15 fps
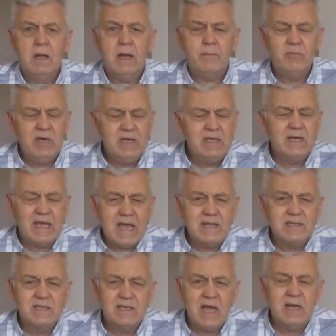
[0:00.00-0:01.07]
I'm reading again
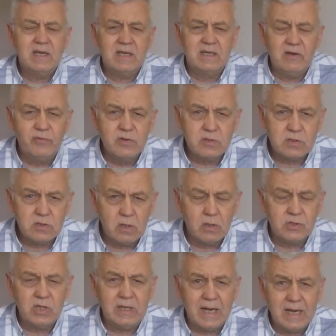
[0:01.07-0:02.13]
today at a different
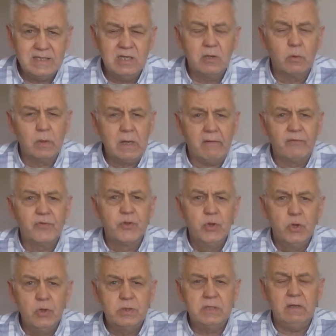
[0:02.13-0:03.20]
source. United only have
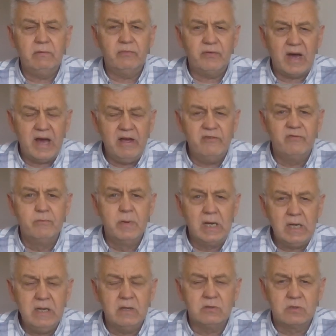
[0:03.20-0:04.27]
35
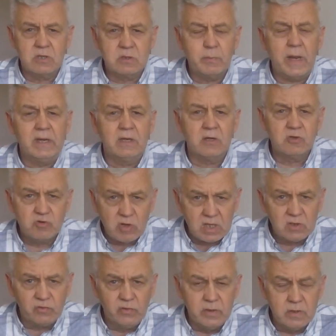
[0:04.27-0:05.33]
million to spend on
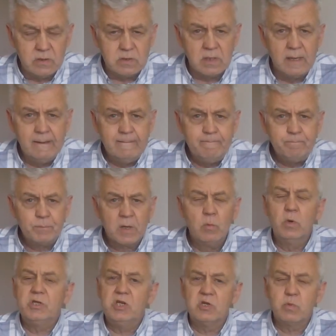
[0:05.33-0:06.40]
transfers,
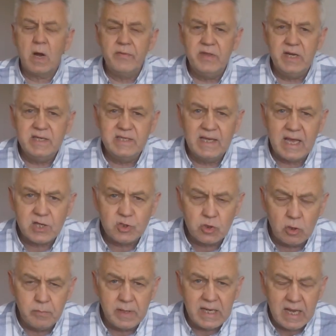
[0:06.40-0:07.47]
which is why they need to get
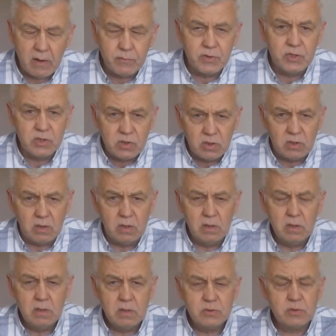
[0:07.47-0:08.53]
so many out the door.
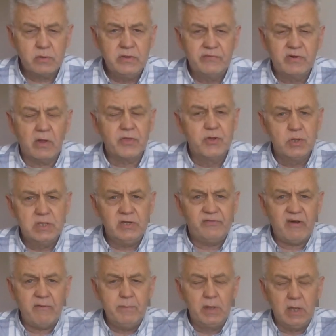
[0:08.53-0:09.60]
So they've got
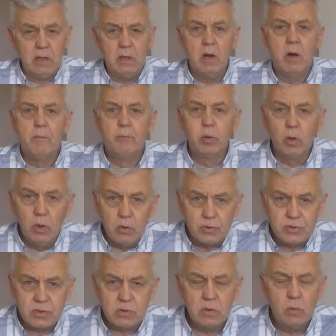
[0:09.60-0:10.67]
35 million
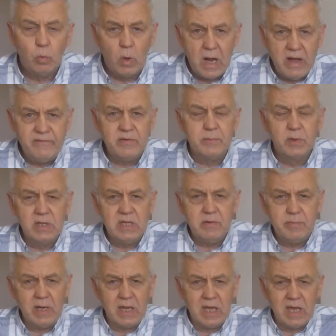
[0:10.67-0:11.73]
plus whatever money they
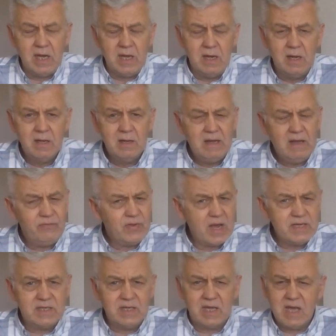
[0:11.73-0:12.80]
bring in. If that
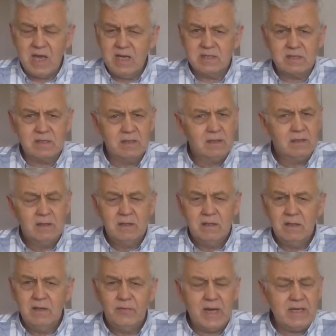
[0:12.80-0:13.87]
is the case,
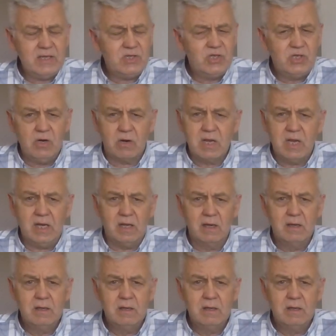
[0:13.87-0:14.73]
that is shocking.